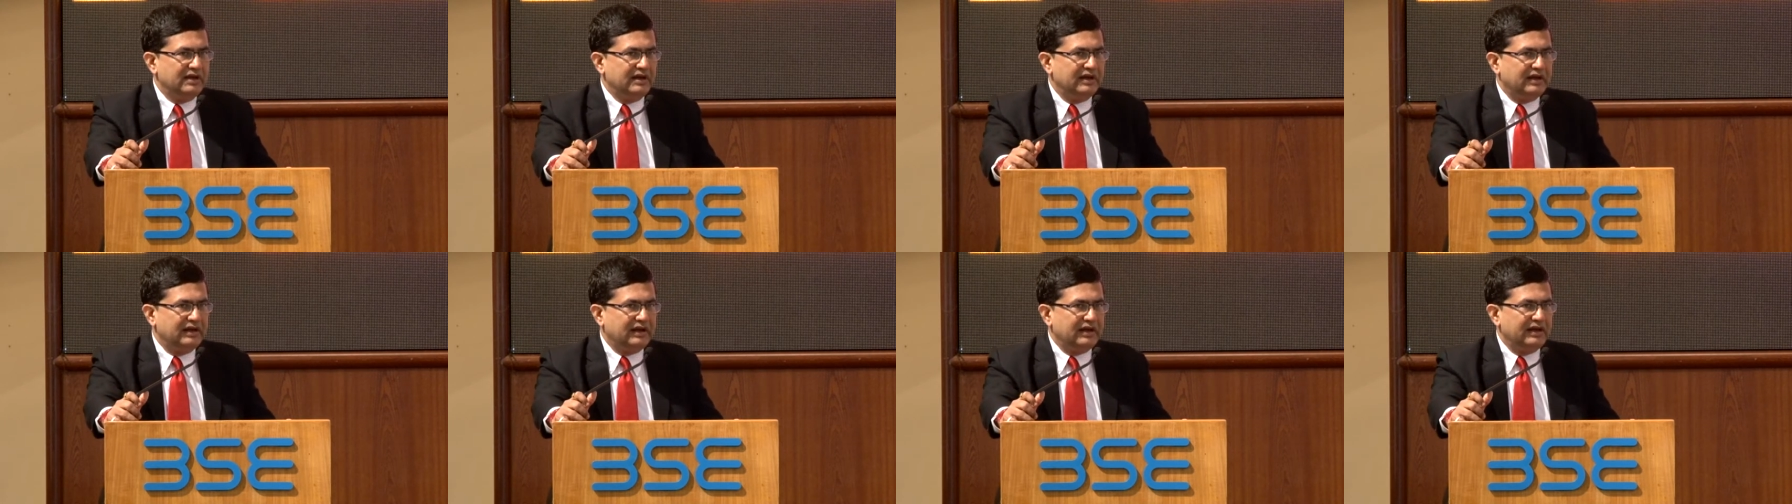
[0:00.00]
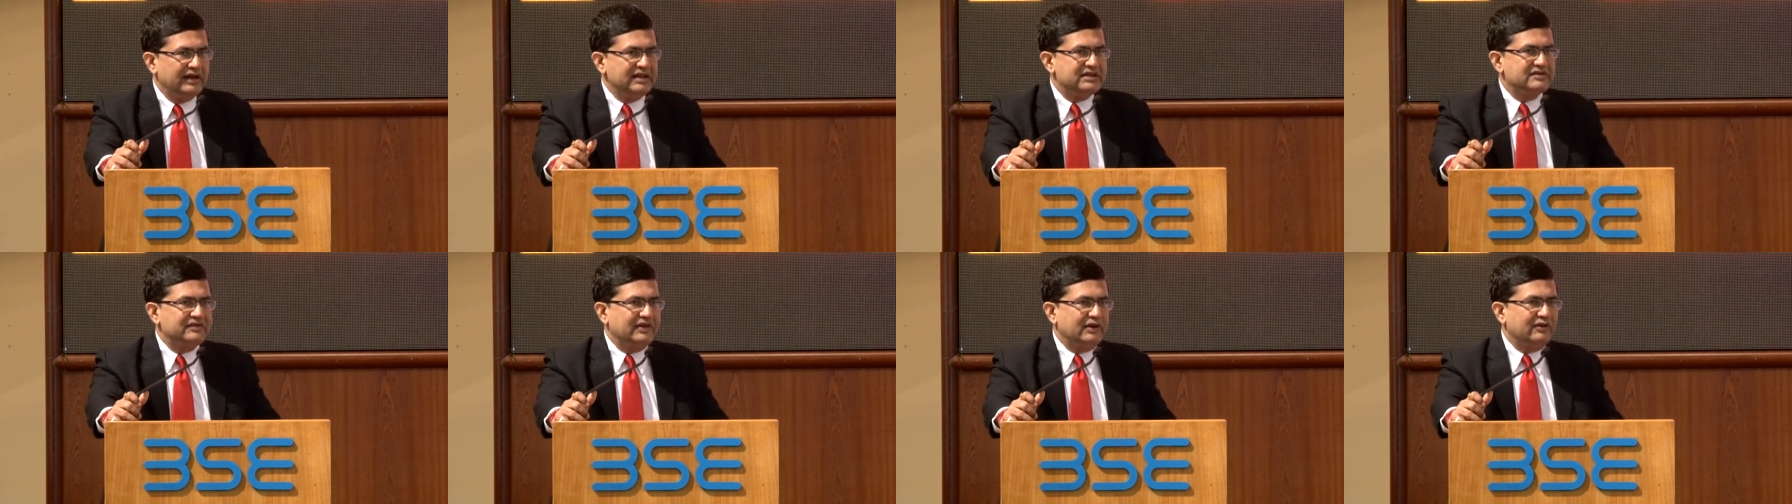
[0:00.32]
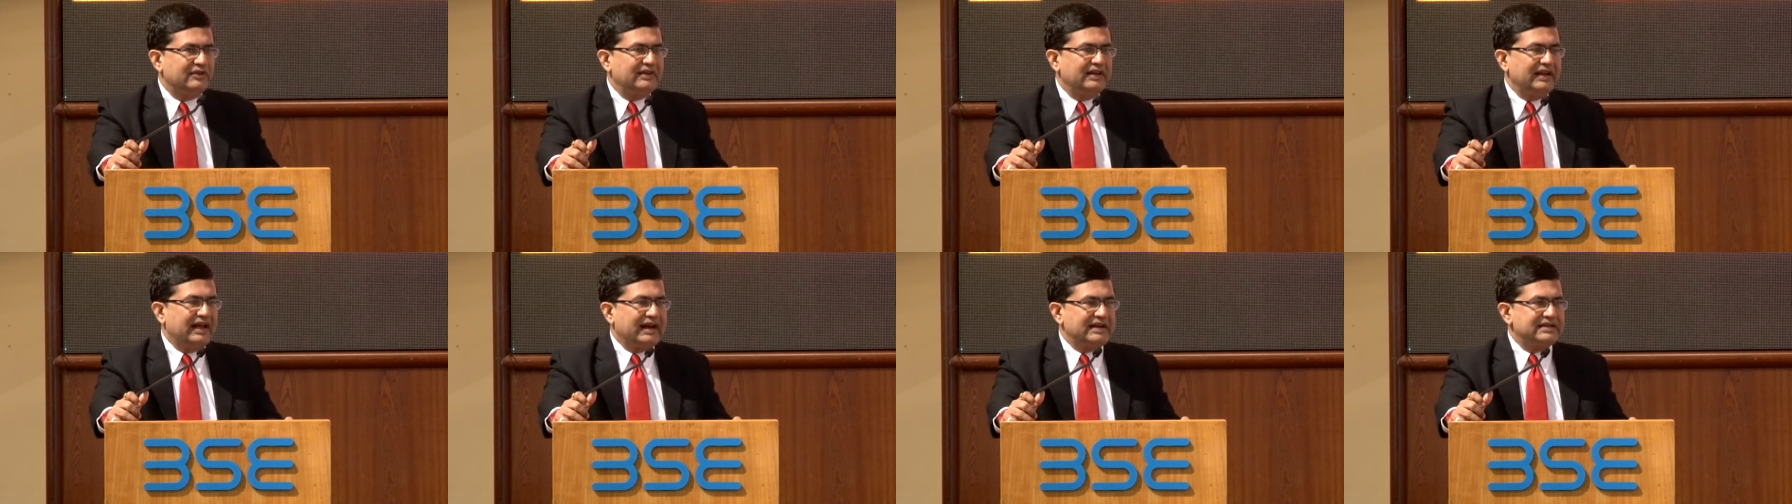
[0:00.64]
Uh, it's one of
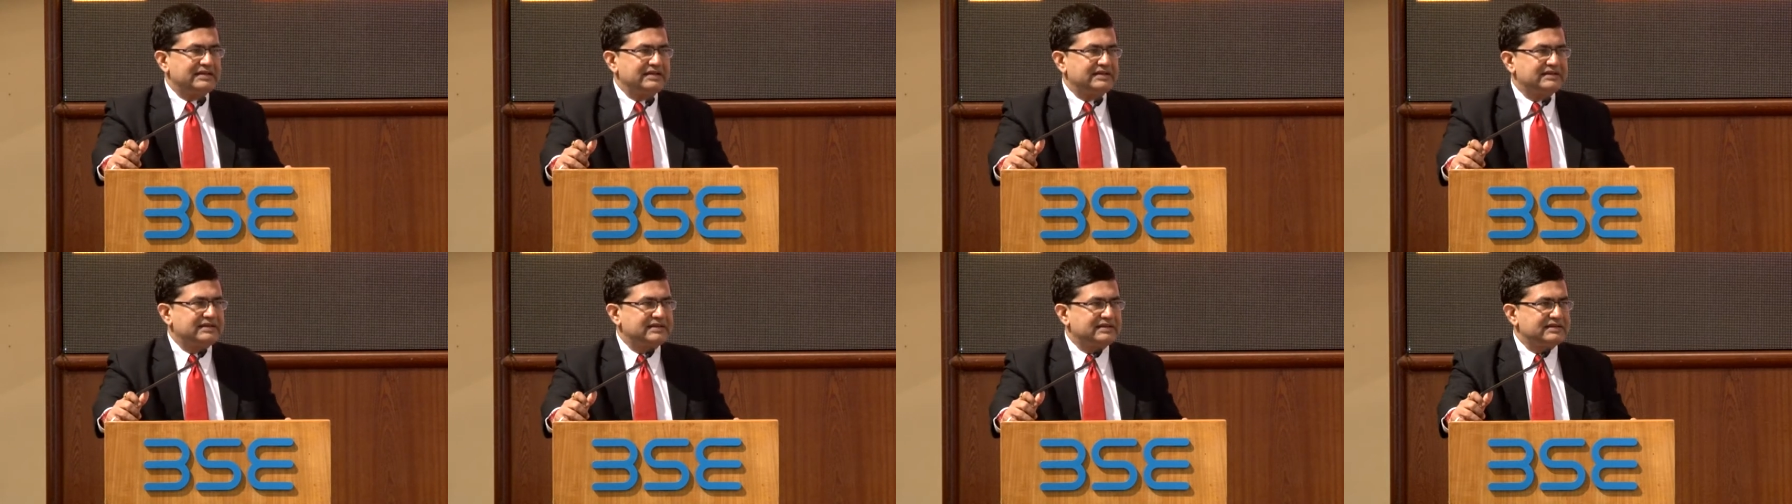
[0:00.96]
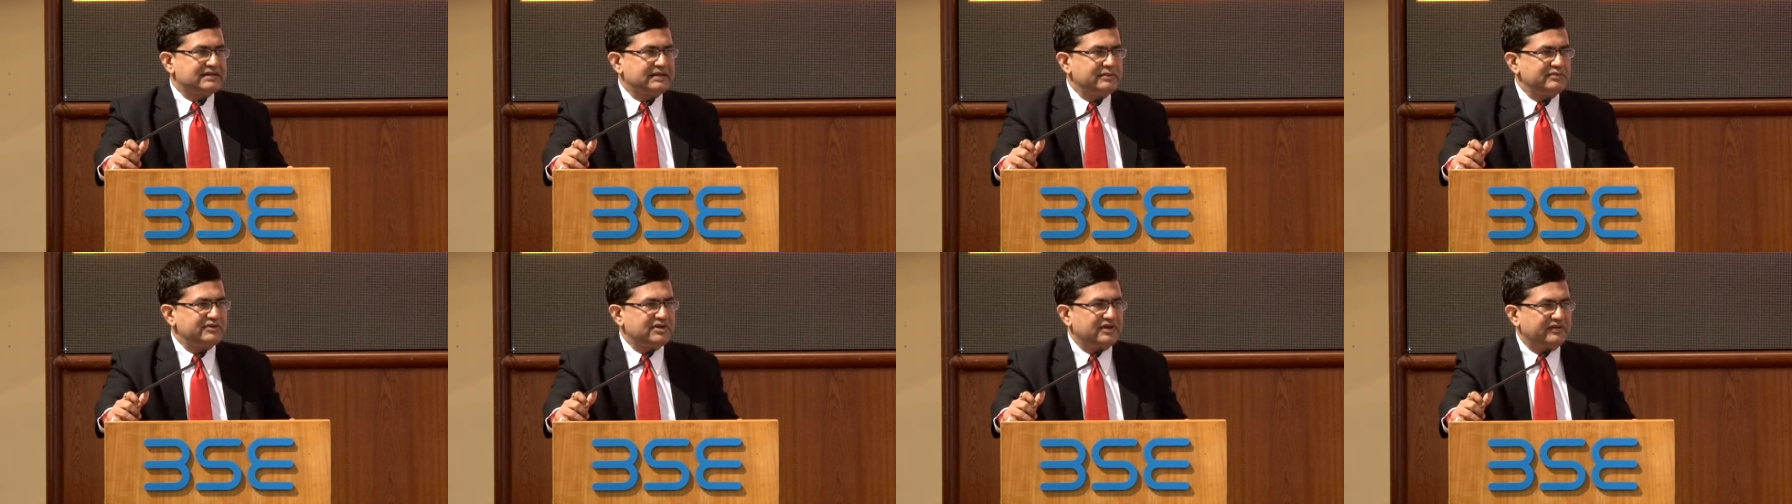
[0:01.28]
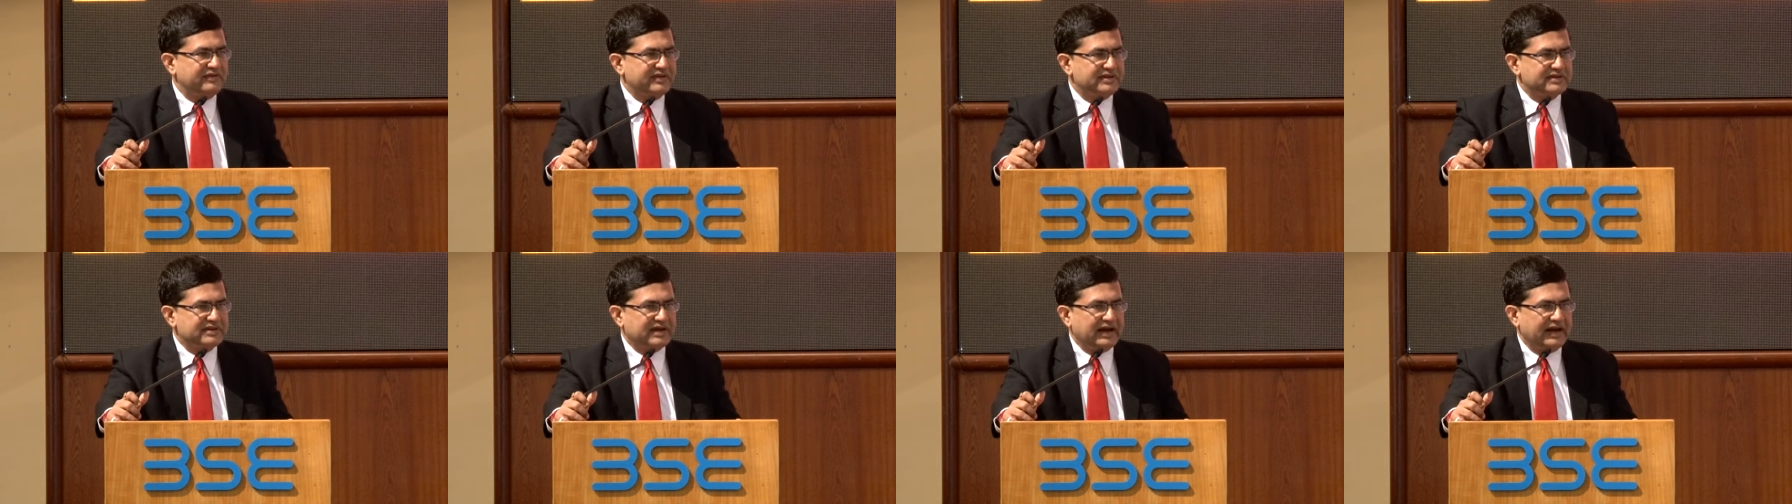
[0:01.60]
the largest systems of
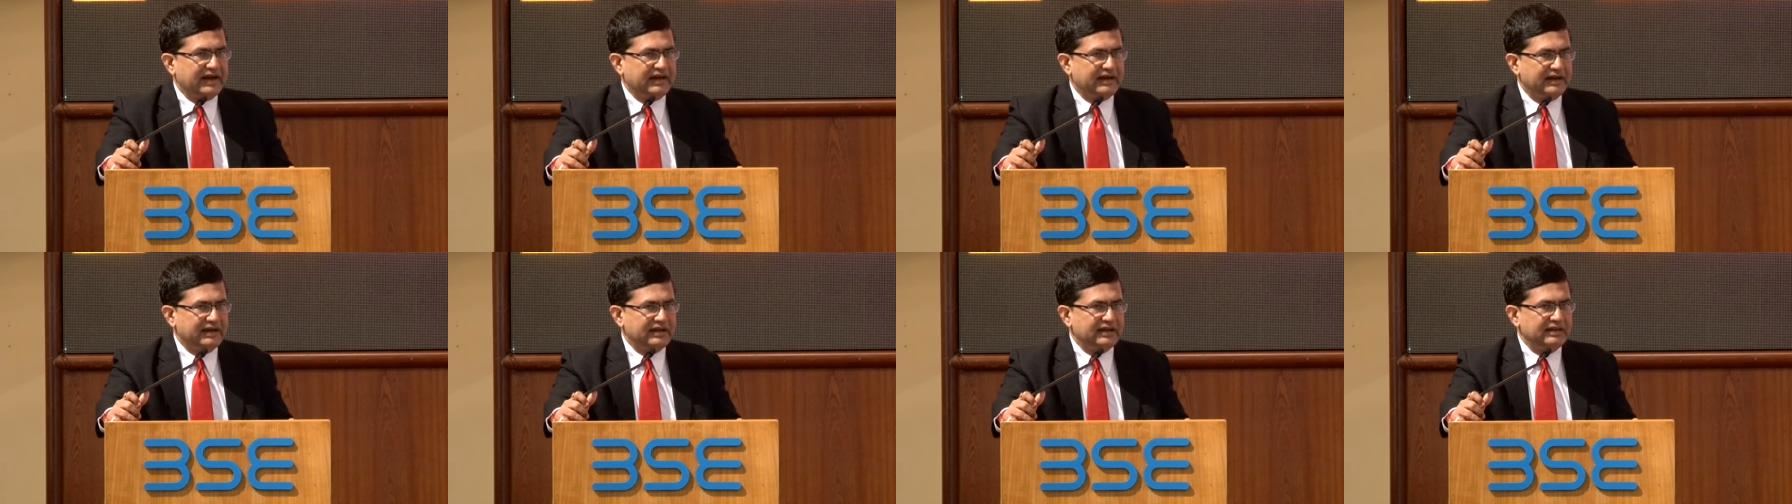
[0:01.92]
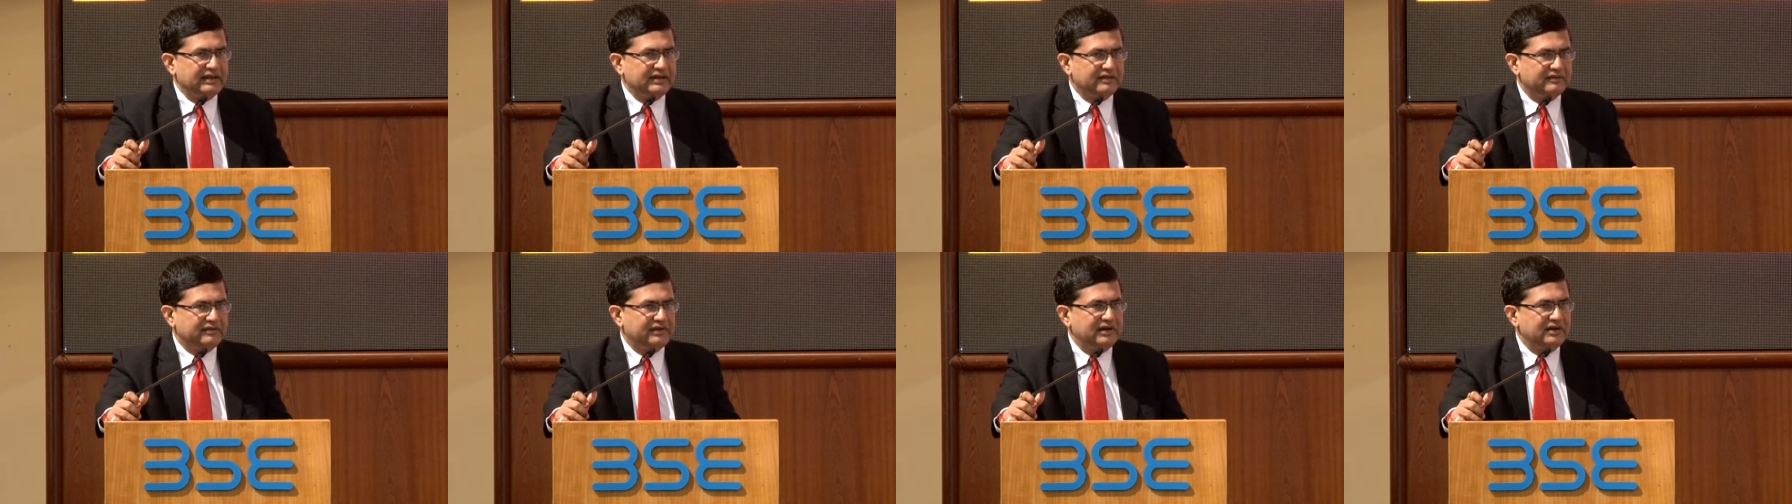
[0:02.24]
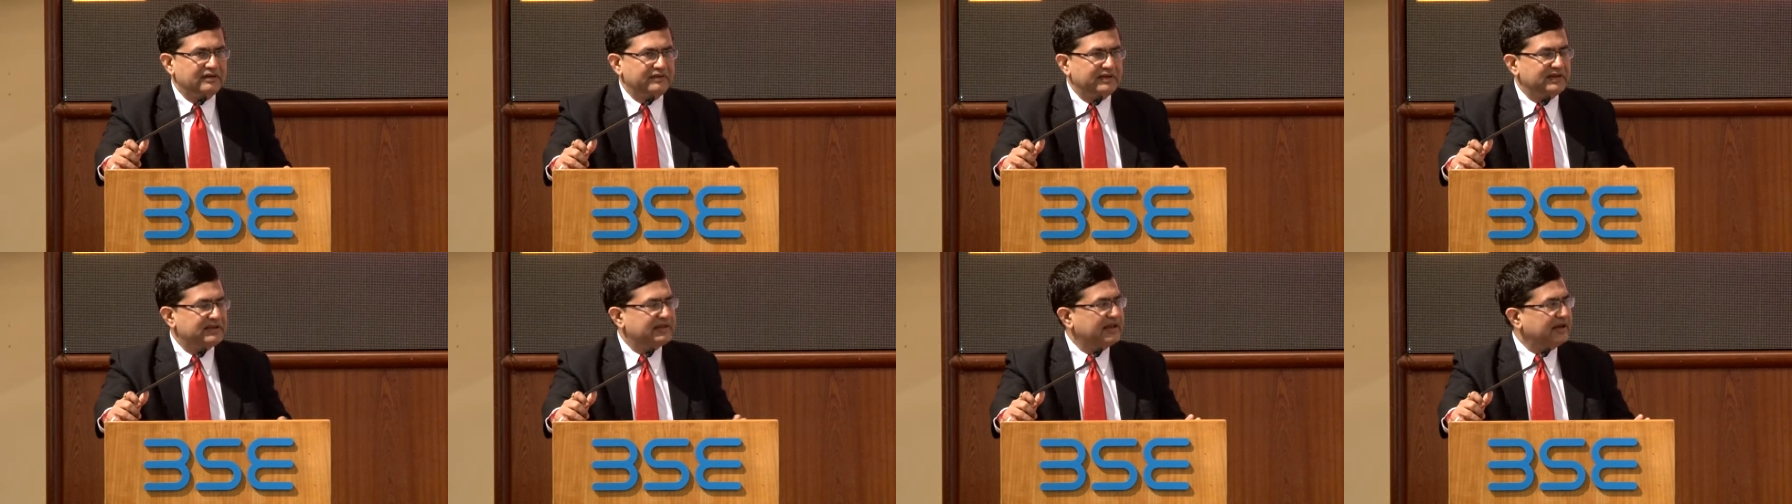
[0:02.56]
its kind in the
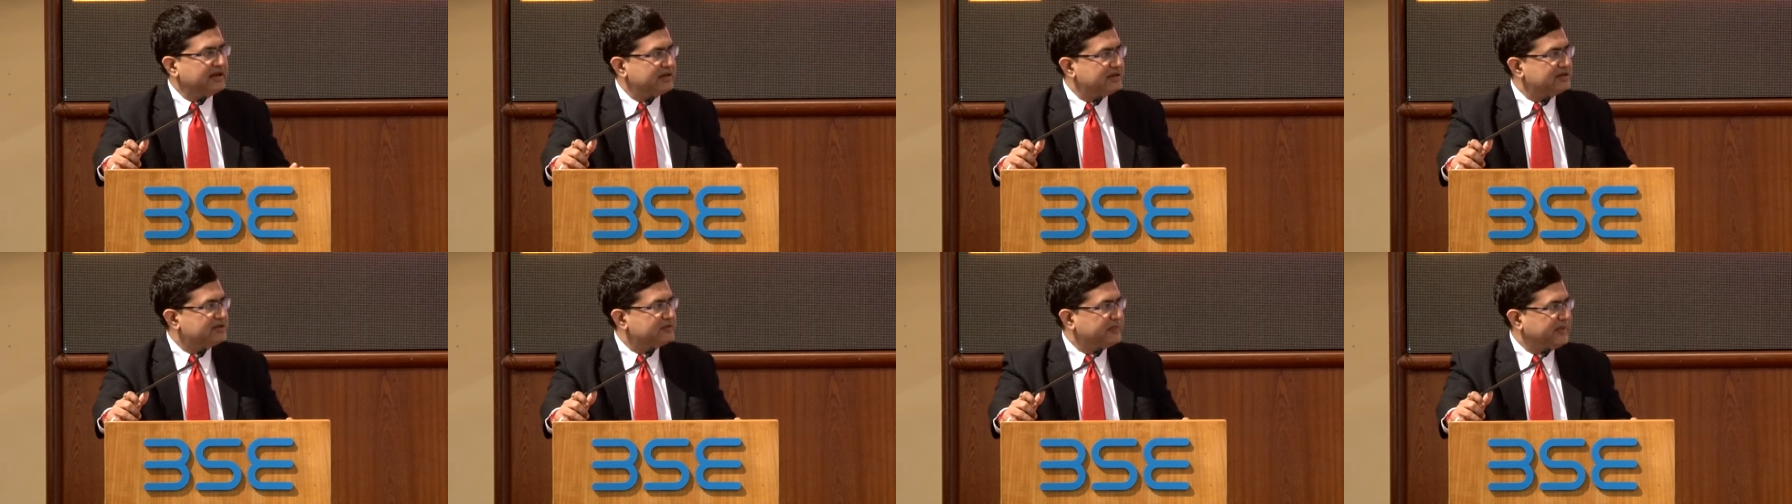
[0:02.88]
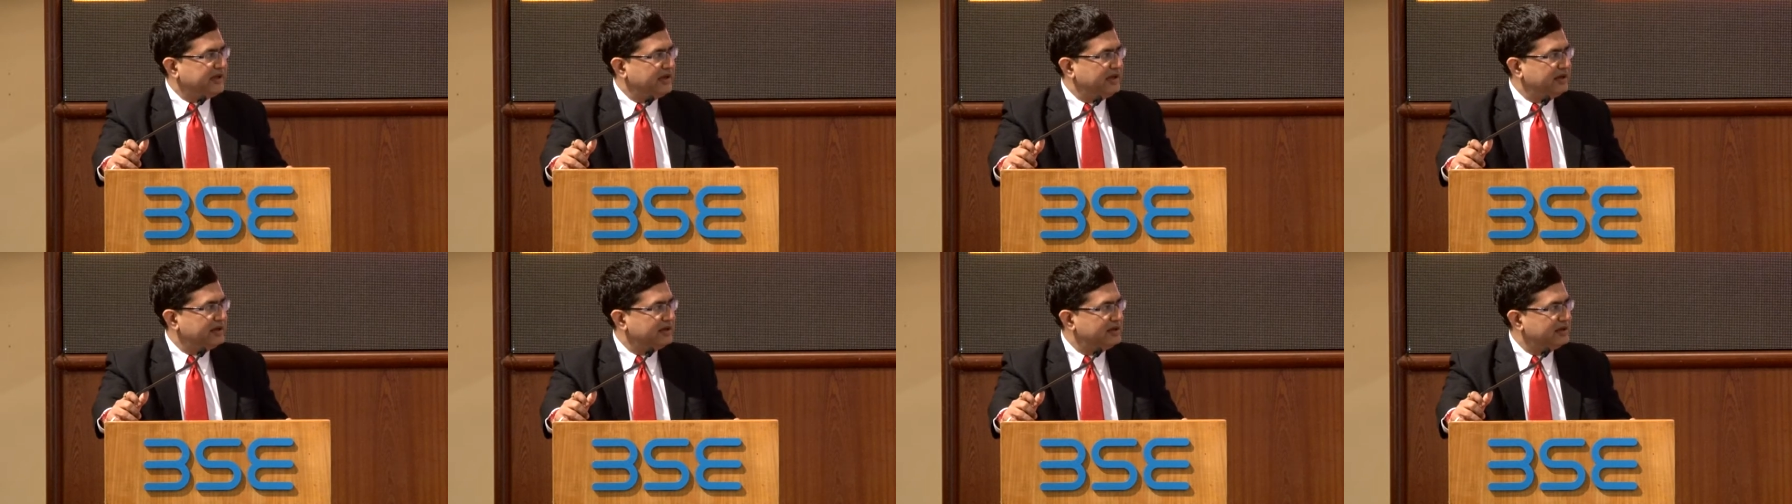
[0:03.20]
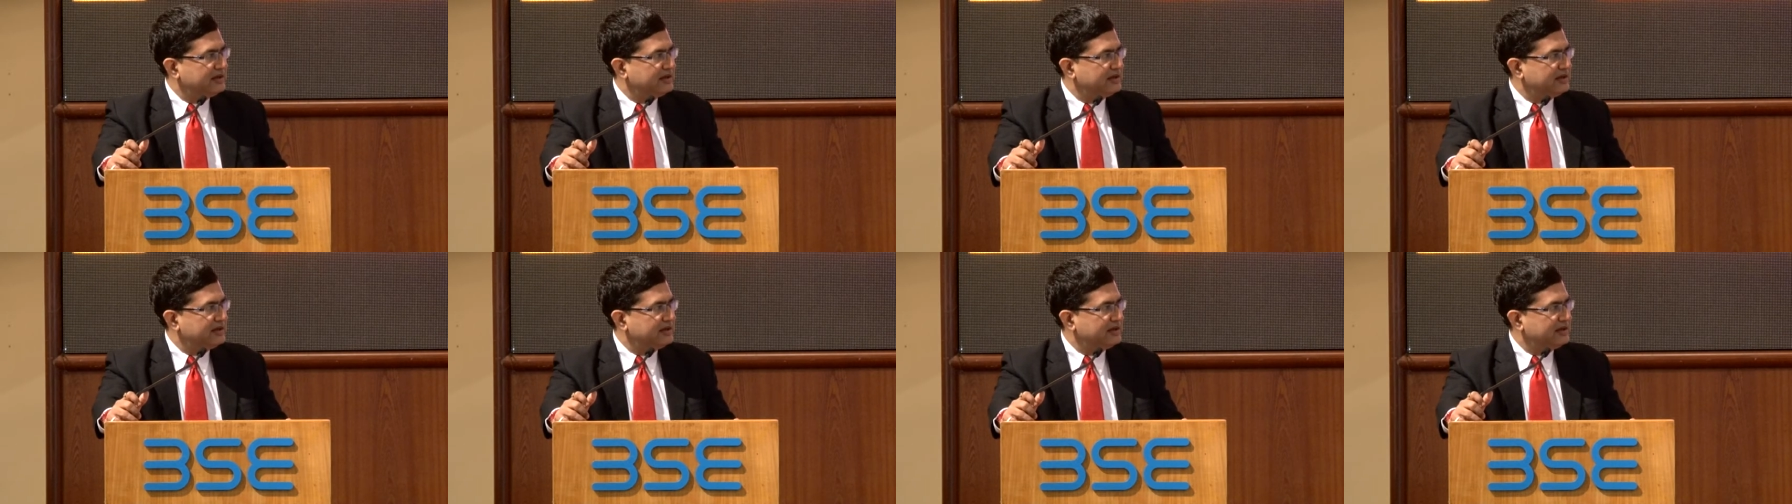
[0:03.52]
world with that speed.